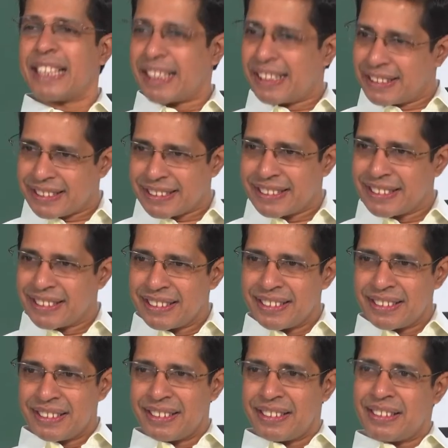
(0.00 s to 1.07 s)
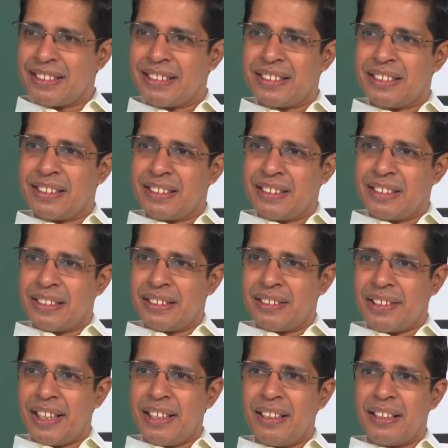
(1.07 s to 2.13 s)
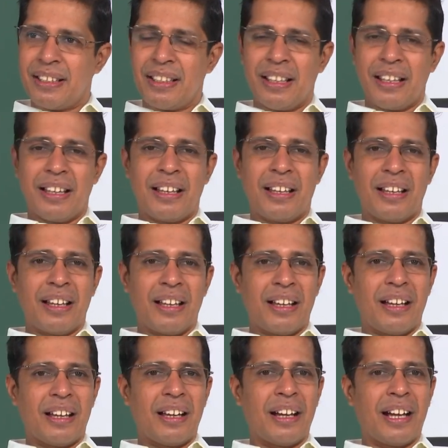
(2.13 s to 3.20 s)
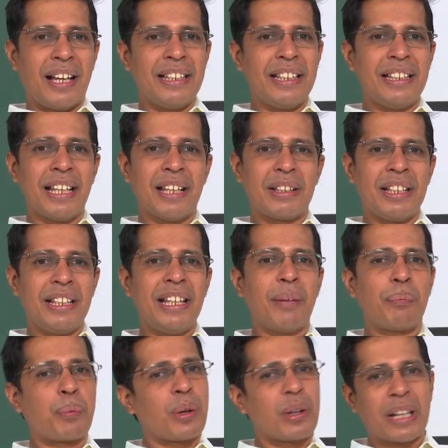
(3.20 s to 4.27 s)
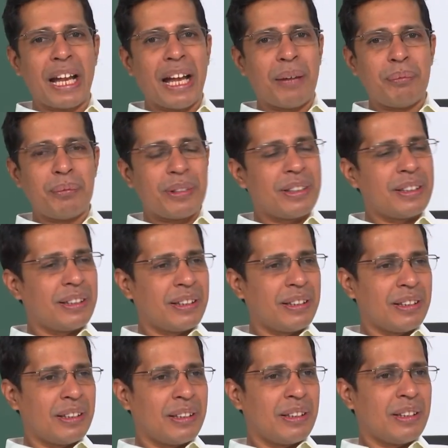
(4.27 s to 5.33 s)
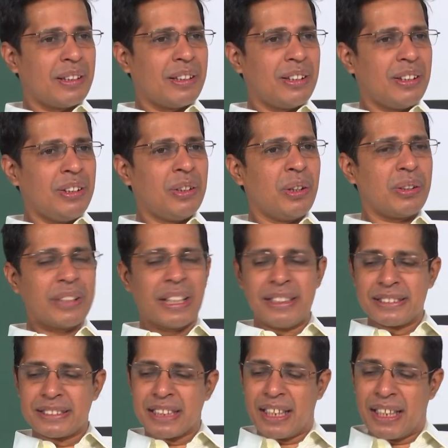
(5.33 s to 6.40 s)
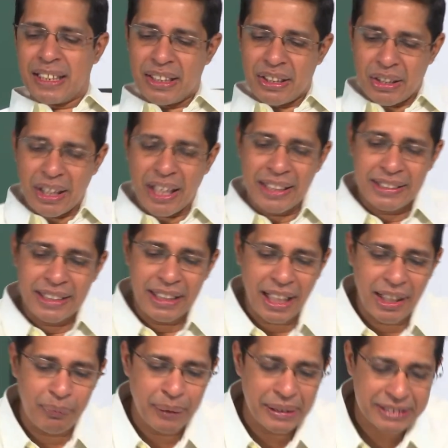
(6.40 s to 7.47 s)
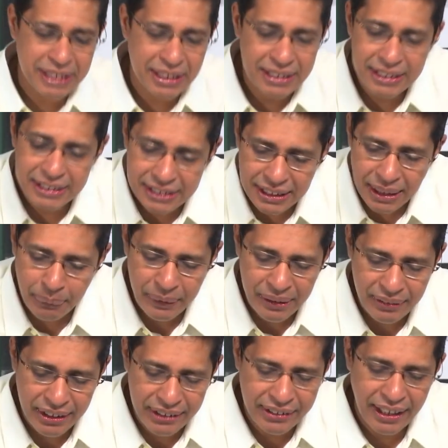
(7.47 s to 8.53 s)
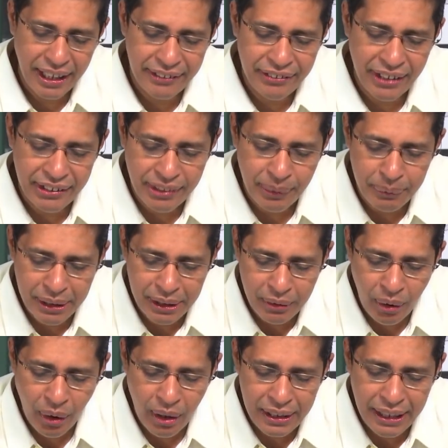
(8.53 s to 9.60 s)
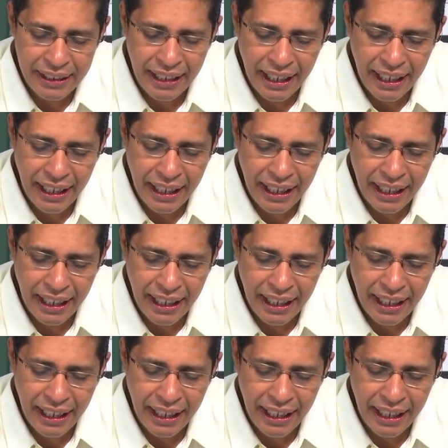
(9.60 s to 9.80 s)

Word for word: cycles, right, and in a, in a program you know there is a I think I have mentioned this in the previous class there is something called a